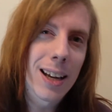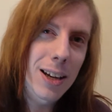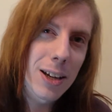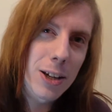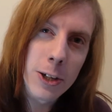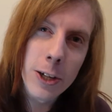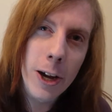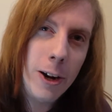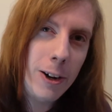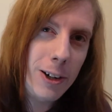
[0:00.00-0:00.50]

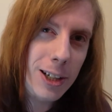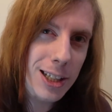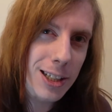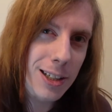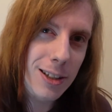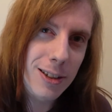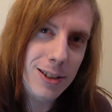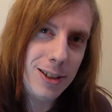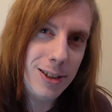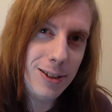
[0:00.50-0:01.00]
knowing
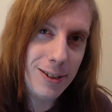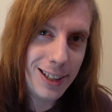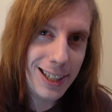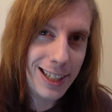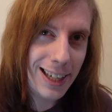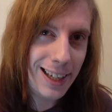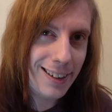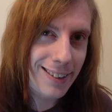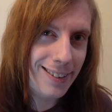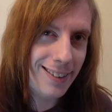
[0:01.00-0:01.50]
you're
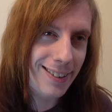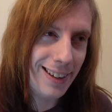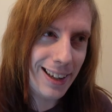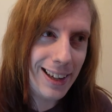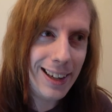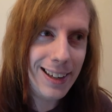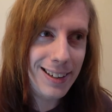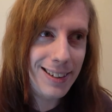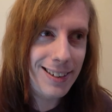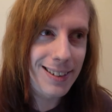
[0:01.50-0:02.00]
doing it
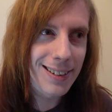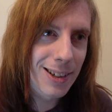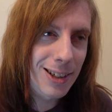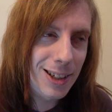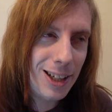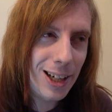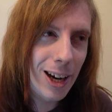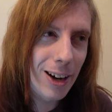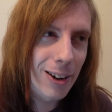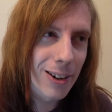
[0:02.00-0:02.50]
and
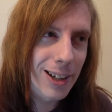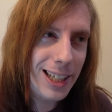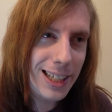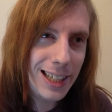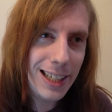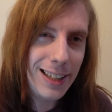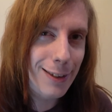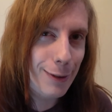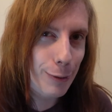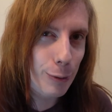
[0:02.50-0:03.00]

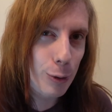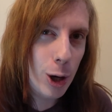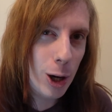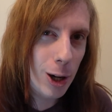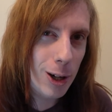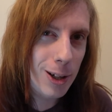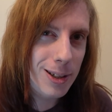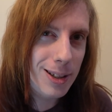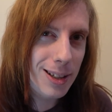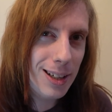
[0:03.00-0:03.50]
knowing it's
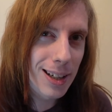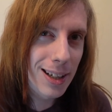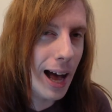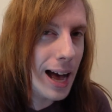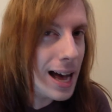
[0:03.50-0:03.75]
wrong